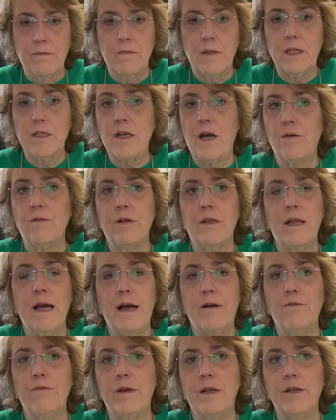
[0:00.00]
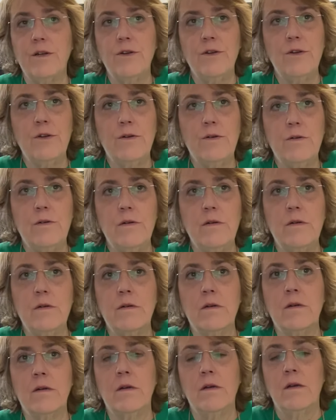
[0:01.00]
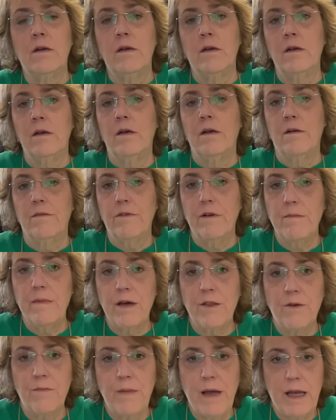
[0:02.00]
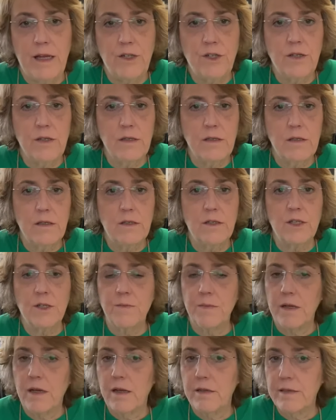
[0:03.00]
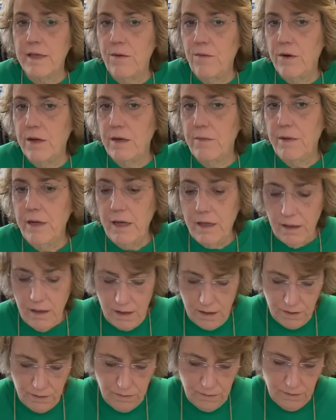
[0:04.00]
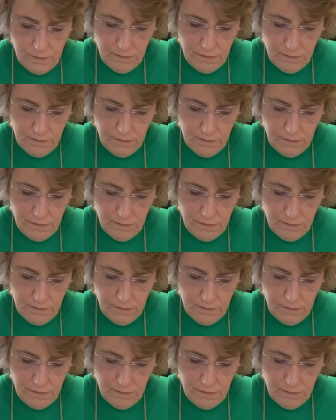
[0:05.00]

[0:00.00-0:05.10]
allow ridicule from other patients just because they want to be alone.